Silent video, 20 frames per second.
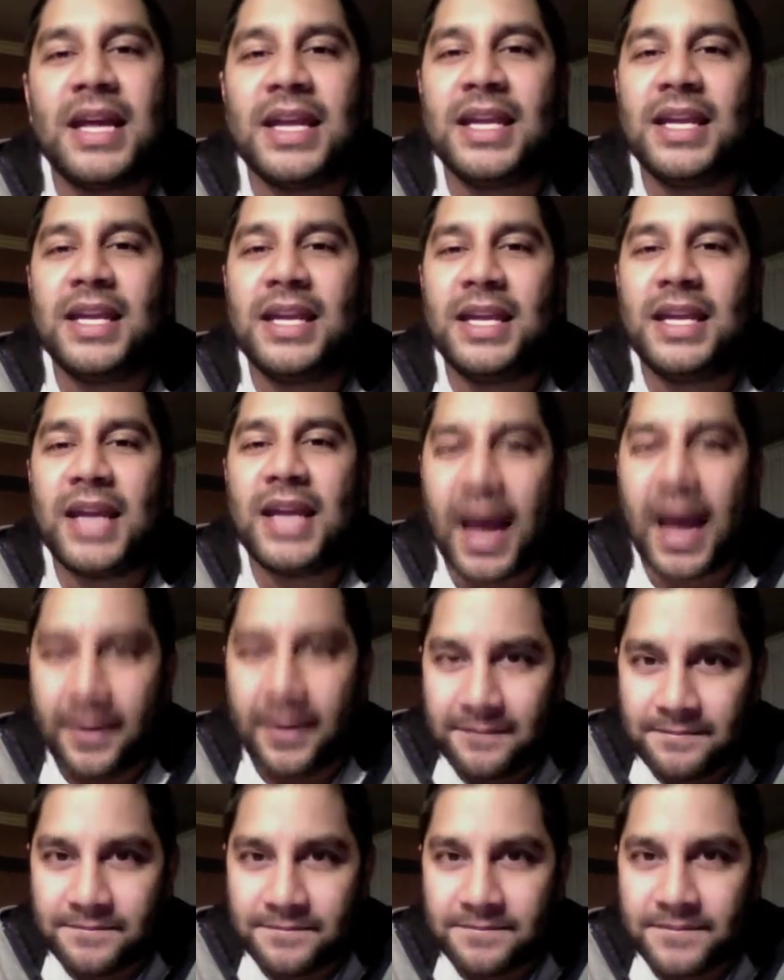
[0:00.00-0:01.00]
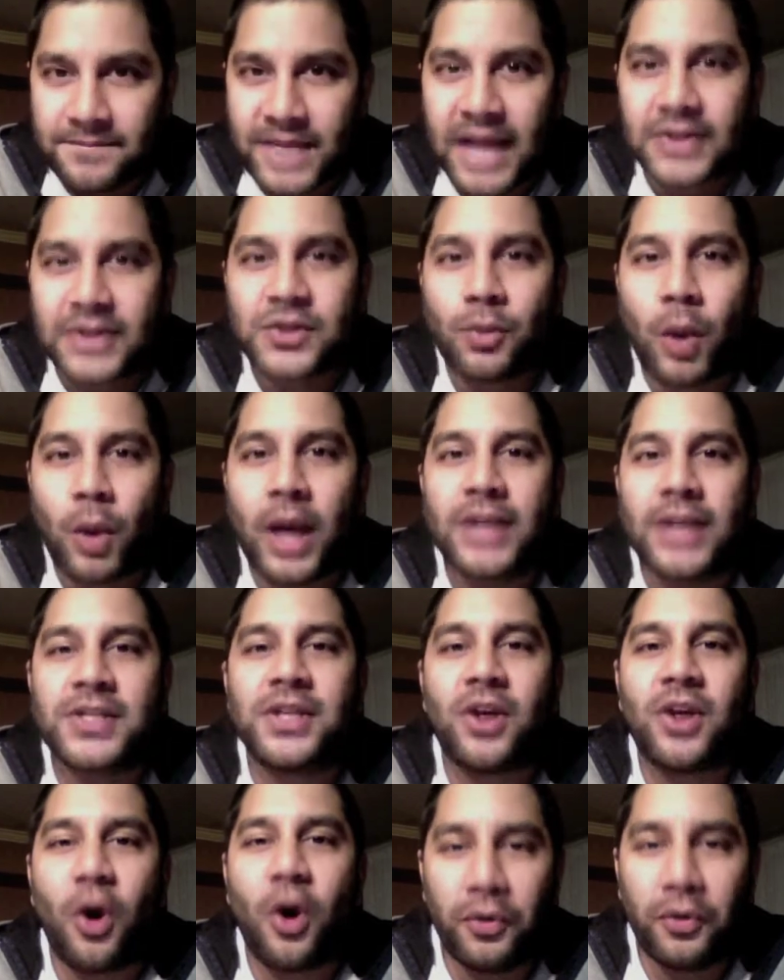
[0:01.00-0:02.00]
Yeah, that's why it's
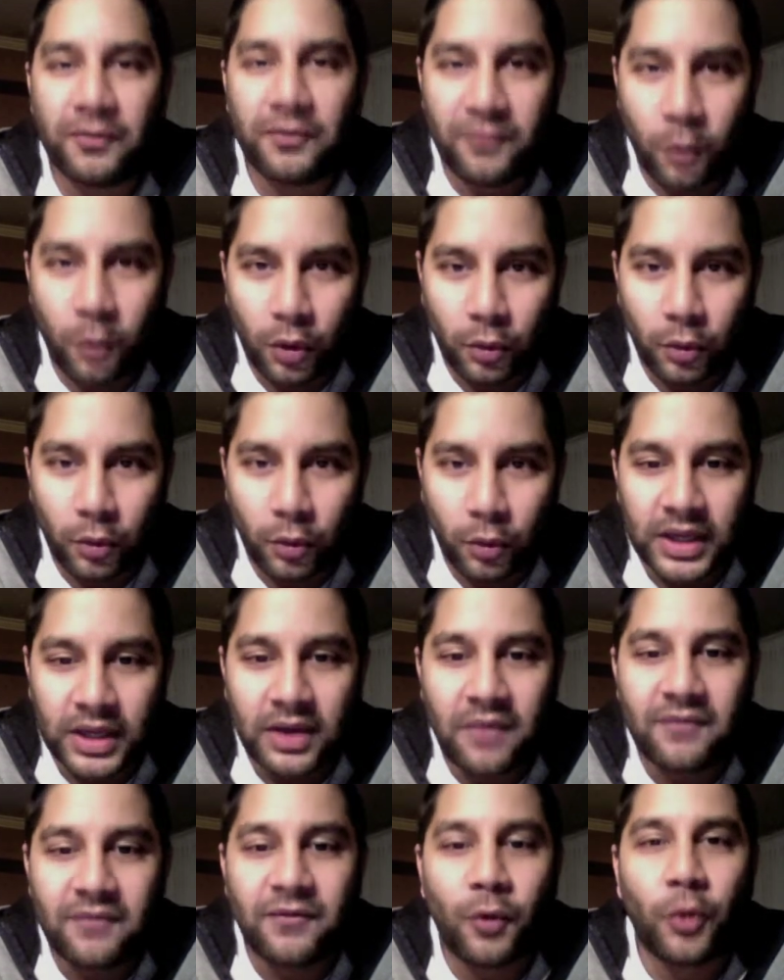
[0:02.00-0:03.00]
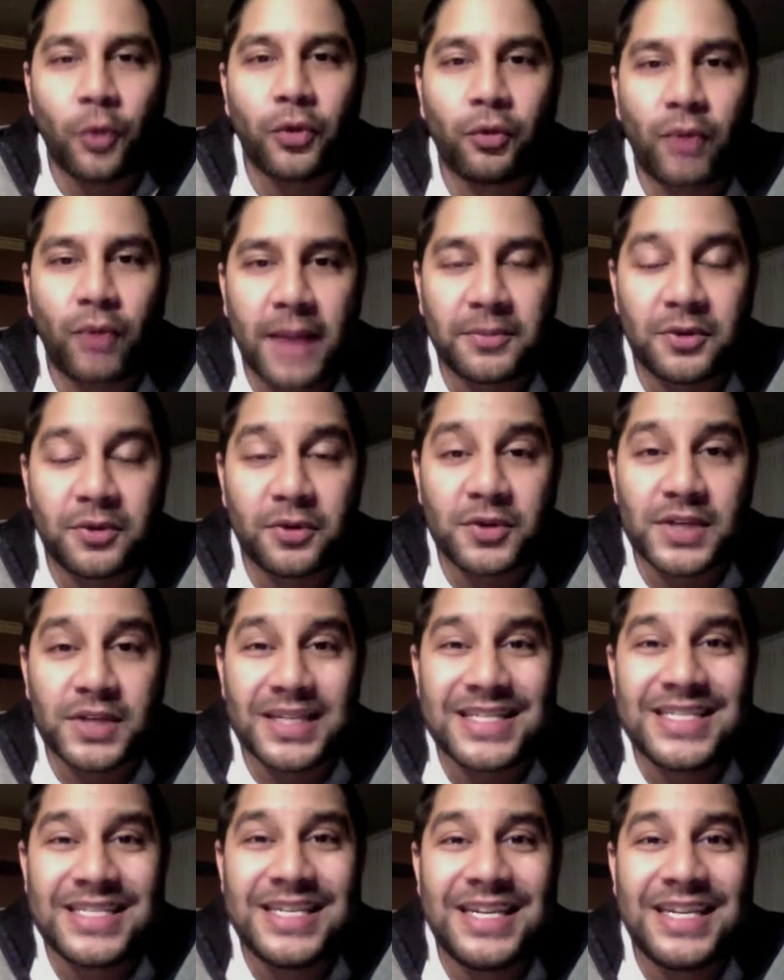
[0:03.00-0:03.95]
an 0-4 week for the Raptors.